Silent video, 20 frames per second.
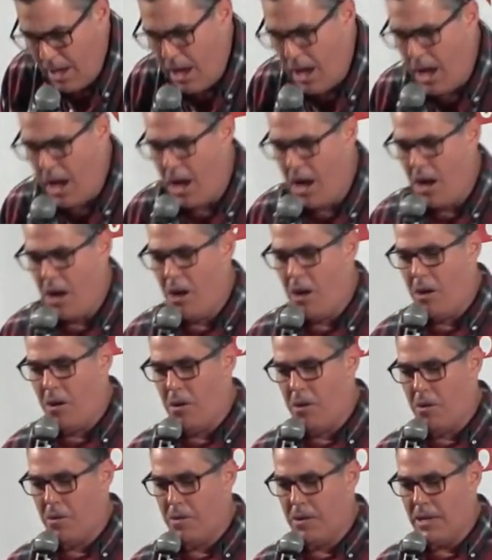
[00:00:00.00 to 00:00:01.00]

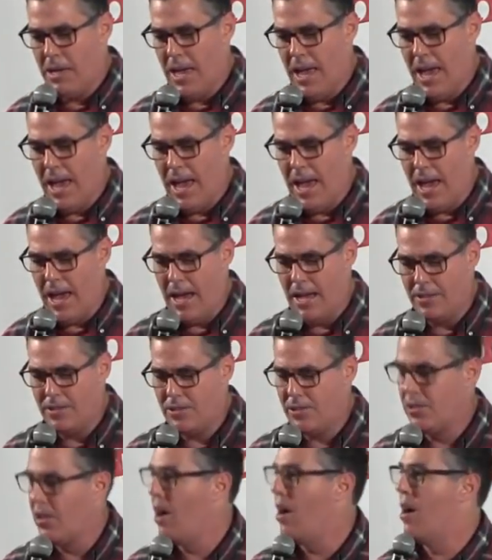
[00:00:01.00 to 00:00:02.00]
Oh, yeah,
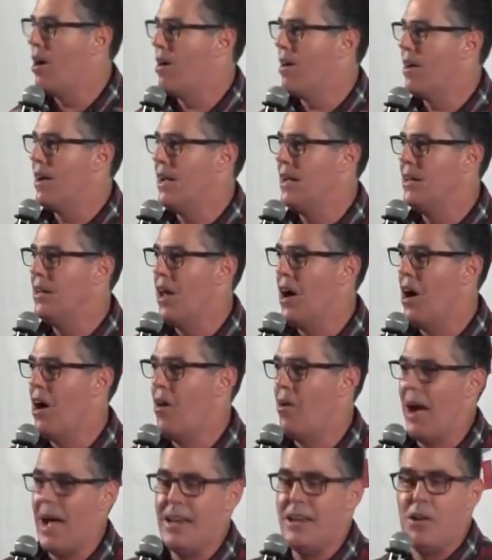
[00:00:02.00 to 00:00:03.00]
sorry,
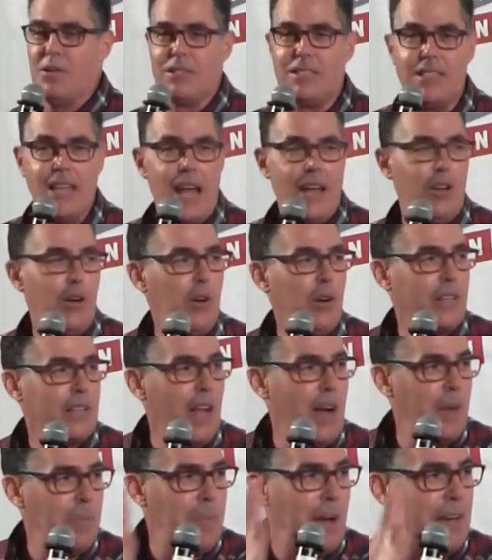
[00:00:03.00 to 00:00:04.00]
no. I know it's not hooked
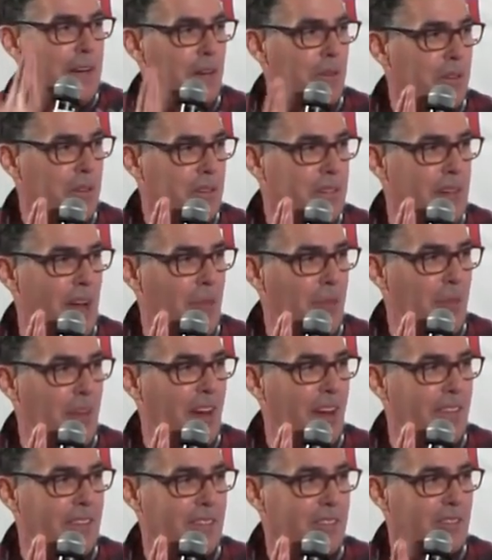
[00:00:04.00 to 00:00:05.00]
up. I know there's nothing
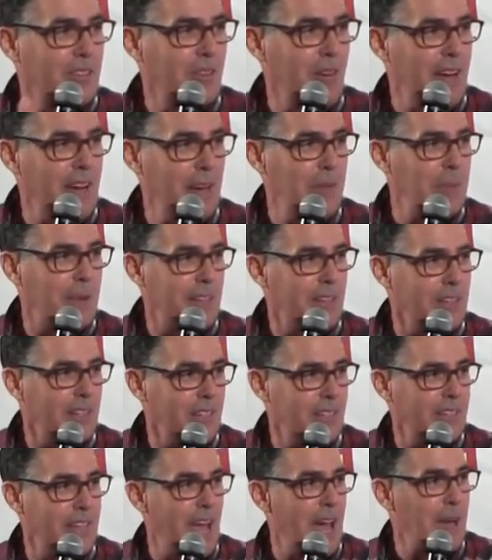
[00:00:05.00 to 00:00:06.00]
on the screen, but they're
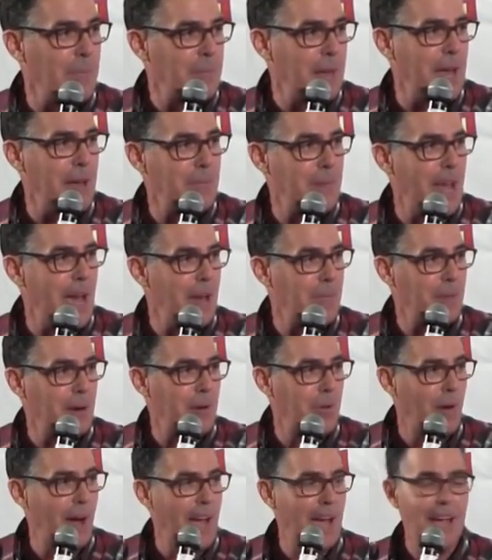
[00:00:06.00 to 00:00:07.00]
just tap, tap, tapping
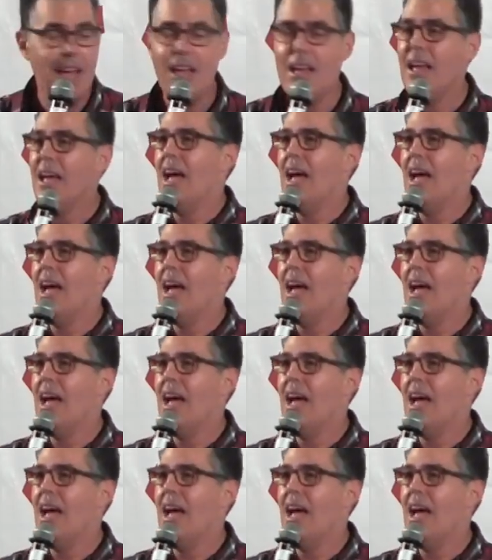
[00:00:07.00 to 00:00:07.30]
away.